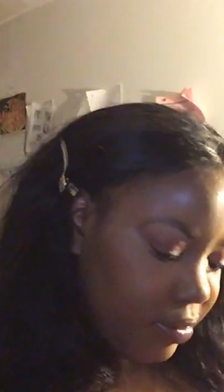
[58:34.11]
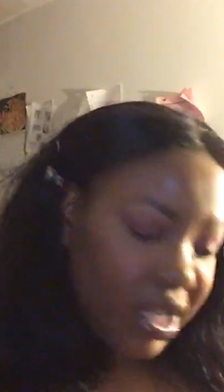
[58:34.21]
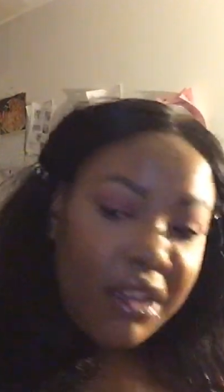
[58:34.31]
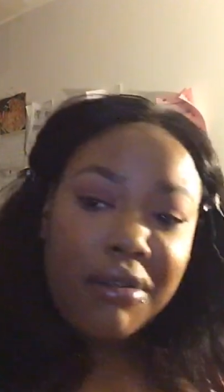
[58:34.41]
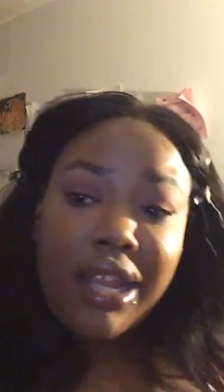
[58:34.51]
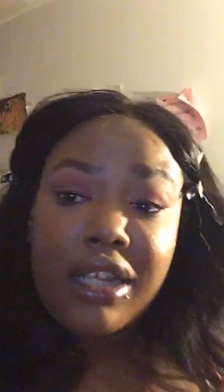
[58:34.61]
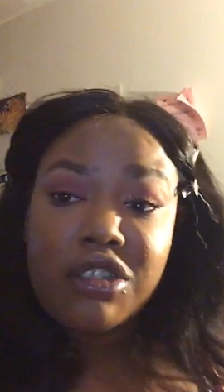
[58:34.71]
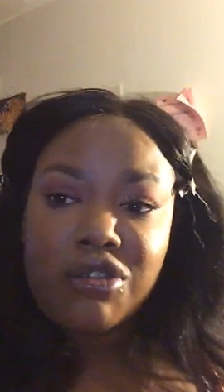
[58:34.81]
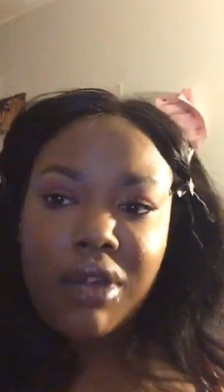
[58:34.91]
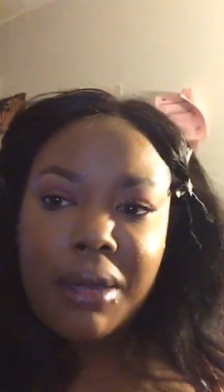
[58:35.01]
I don't like
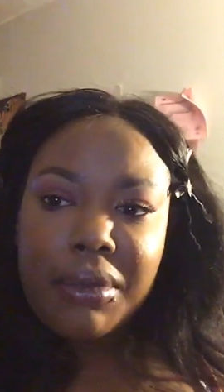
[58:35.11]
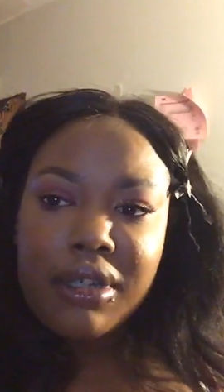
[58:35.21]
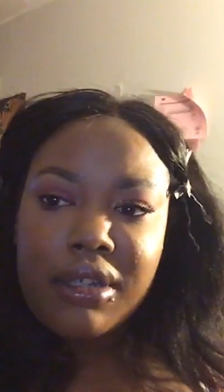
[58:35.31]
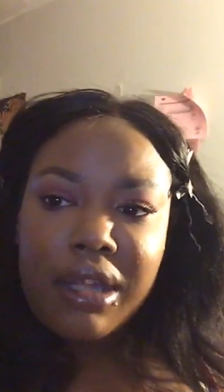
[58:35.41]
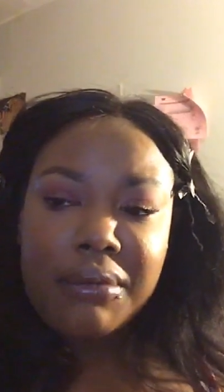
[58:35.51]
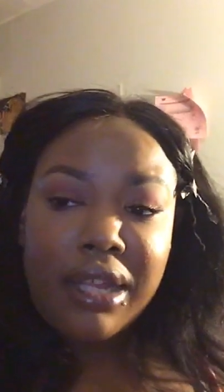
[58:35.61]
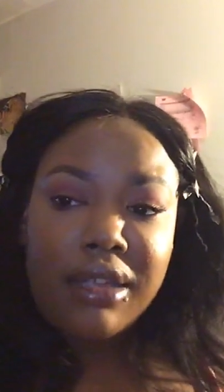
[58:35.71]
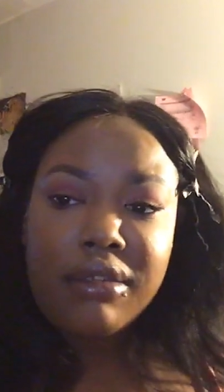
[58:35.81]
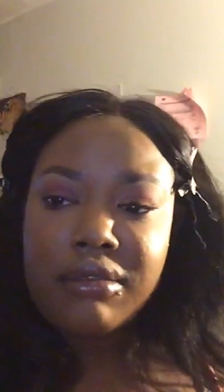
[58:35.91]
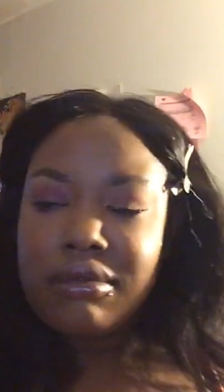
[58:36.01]
drama. I'm
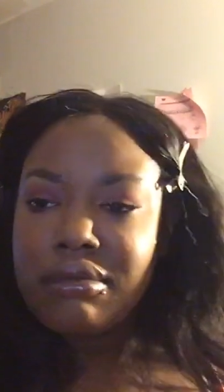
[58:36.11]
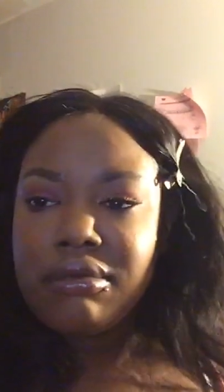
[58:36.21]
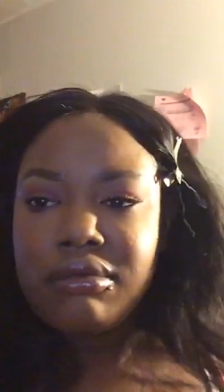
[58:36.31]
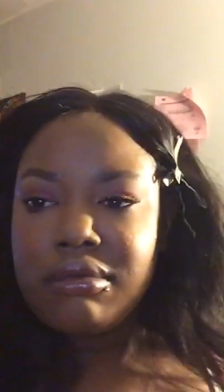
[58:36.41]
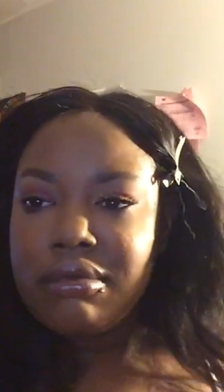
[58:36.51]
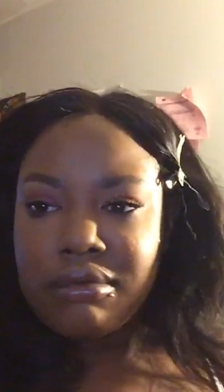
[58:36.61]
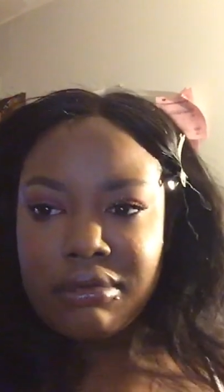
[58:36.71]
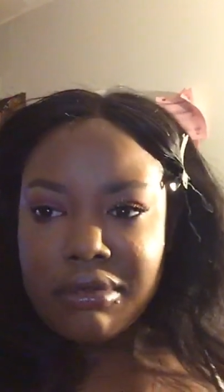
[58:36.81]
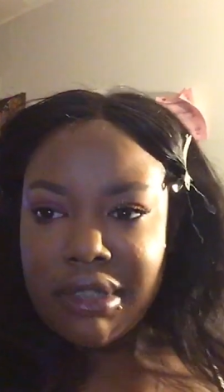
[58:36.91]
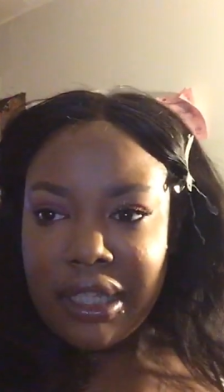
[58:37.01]
like
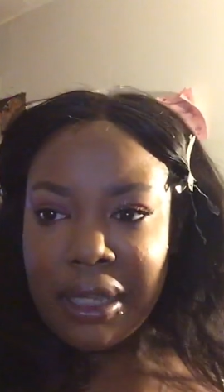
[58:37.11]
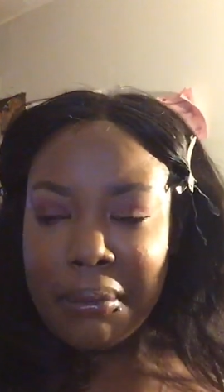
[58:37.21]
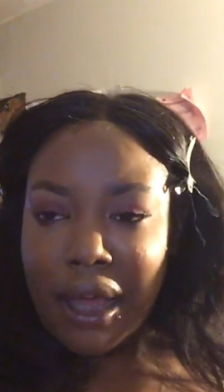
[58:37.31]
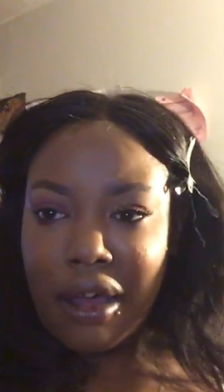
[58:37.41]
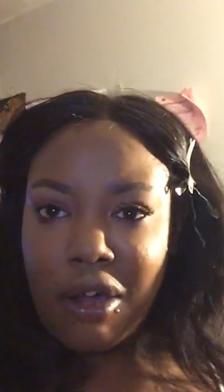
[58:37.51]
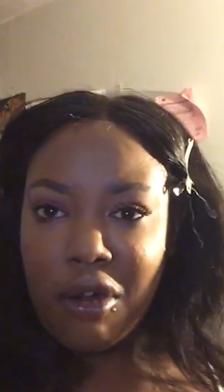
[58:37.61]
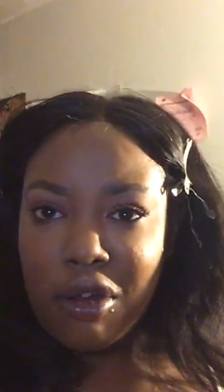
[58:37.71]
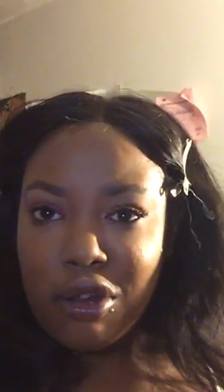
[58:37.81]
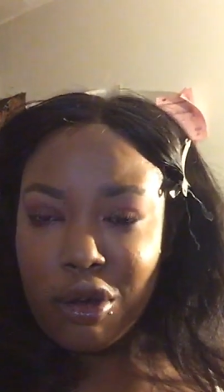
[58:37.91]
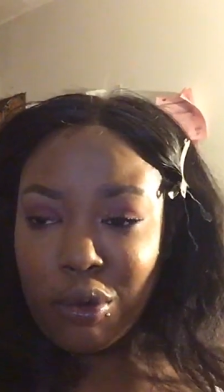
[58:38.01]
in my
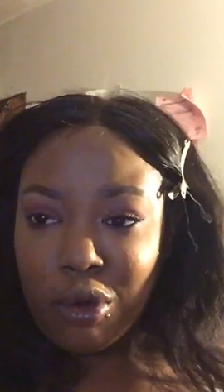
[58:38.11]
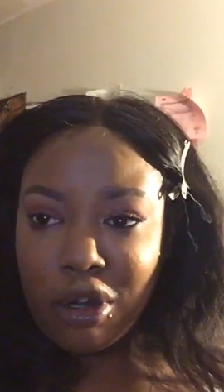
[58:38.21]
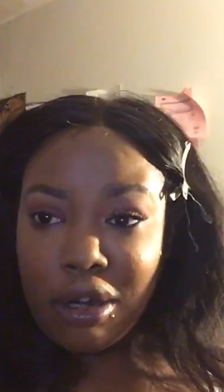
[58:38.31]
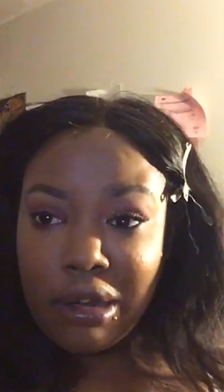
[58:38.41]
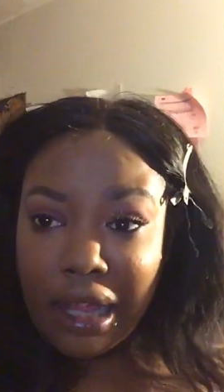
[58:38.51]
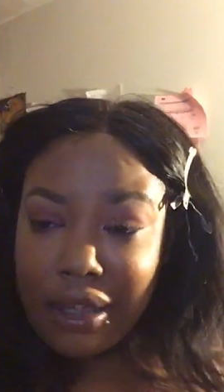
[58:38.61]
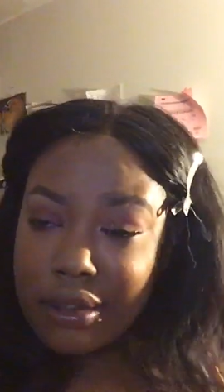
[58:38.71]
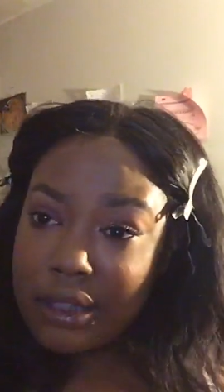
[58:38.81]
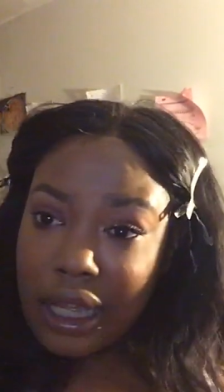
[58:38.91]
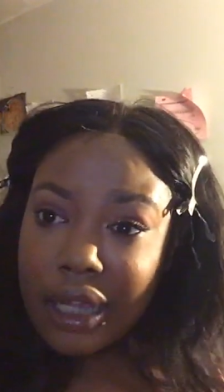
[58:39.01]
own little world. Like,
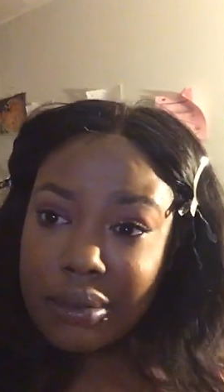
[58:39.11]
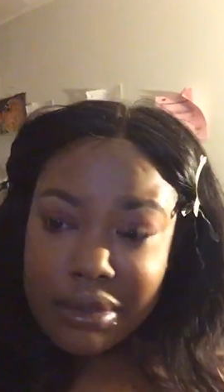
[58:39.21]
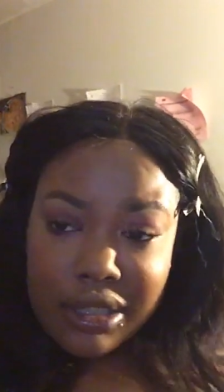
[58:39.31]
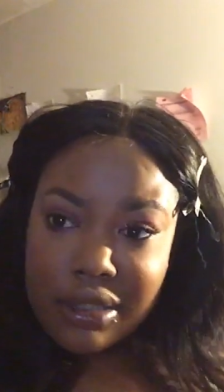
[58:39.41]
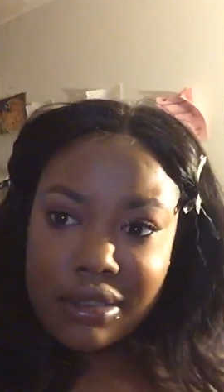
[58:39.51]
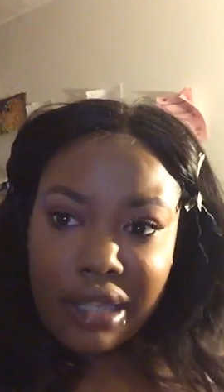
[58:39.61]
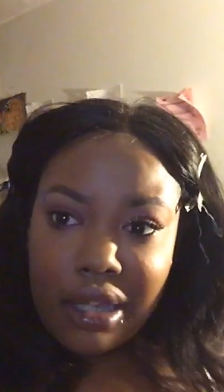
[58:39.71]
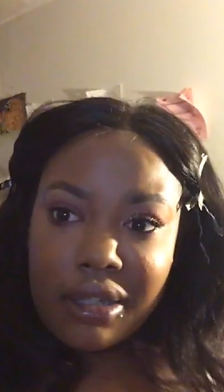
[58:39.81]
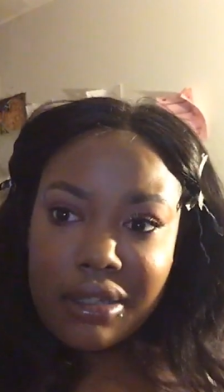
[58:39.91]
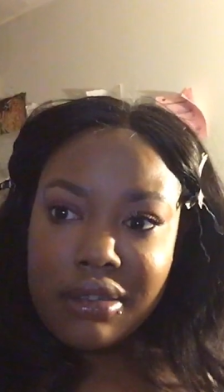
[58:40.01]
I'm just
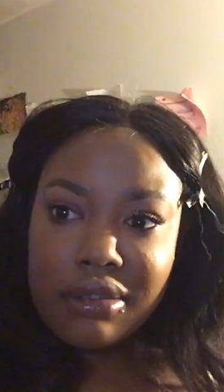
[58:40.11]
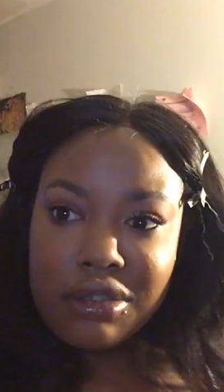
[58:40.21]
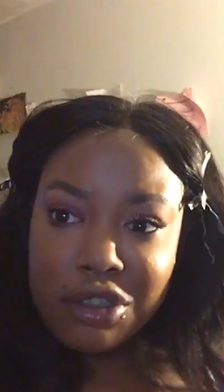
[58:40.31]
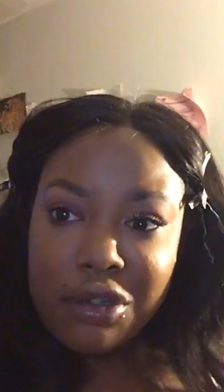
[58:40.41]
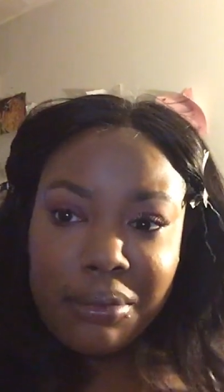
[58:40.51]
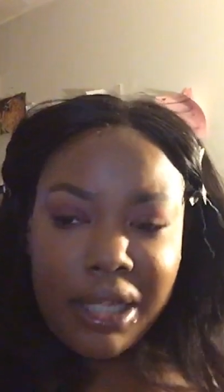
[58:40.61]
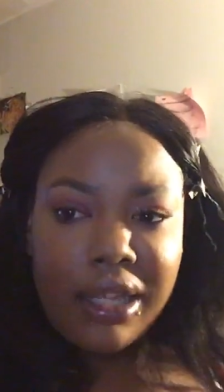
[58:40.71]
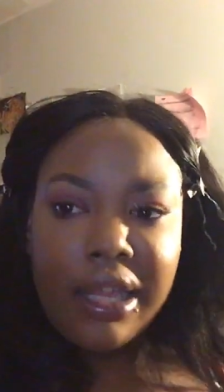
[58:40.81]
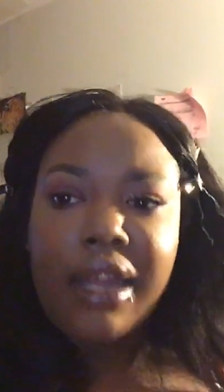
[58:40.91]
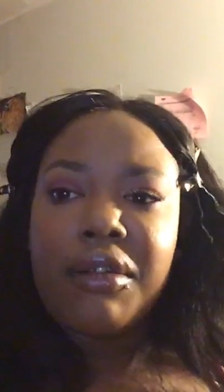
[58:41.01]
like, do
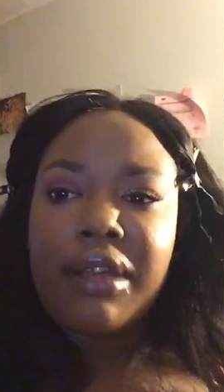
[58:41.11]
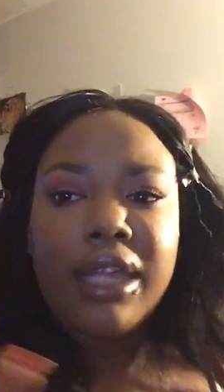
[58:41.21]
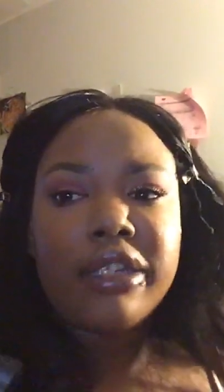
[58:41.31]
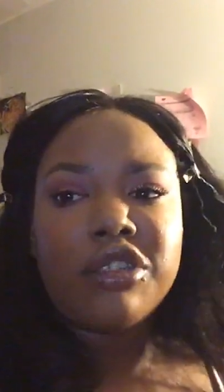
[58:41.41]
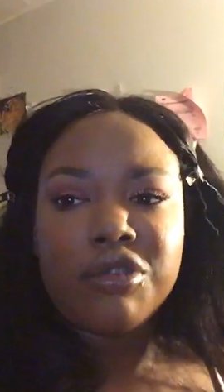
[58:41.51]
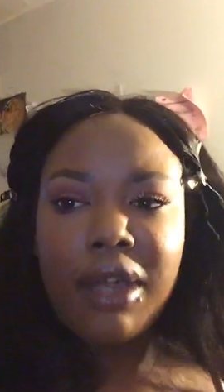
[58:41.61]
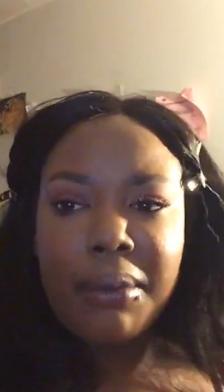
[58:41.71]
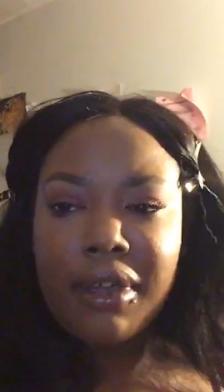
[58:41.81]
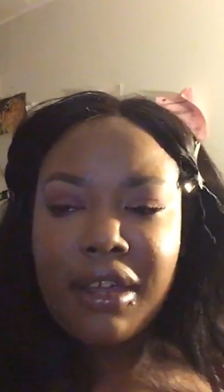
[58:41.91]
me. I don't like drama.